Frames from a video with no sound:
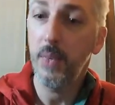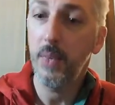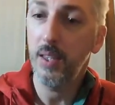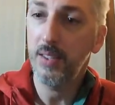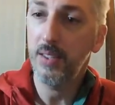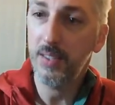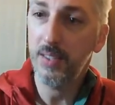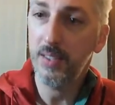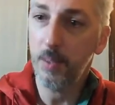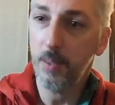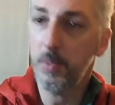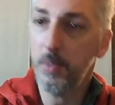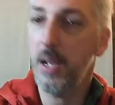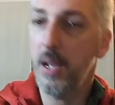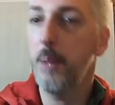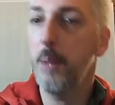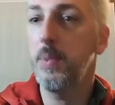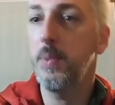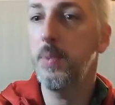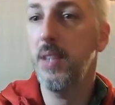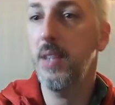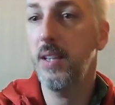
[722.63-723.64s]

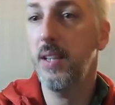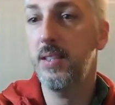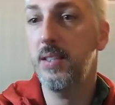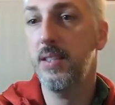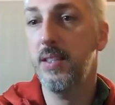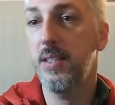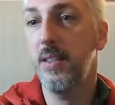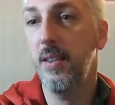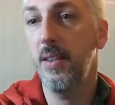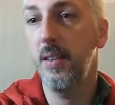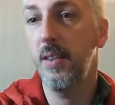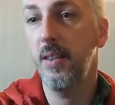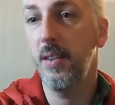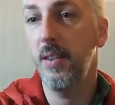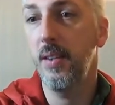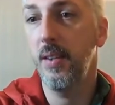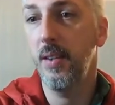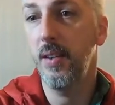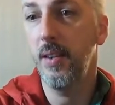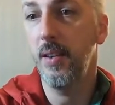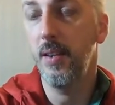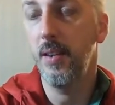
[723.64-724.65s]
Sometimes
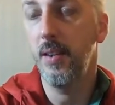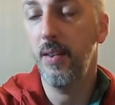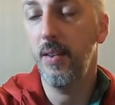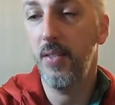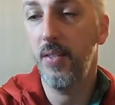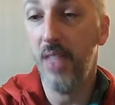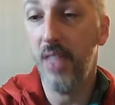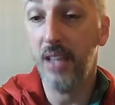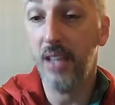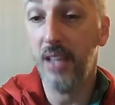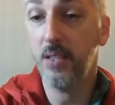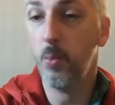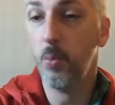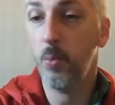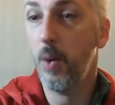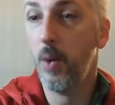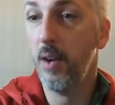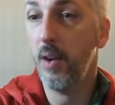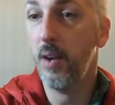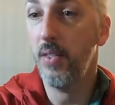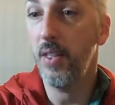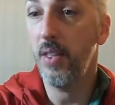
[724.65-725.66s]
that's
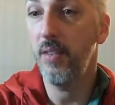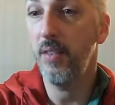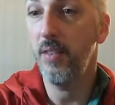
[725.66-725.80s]
where the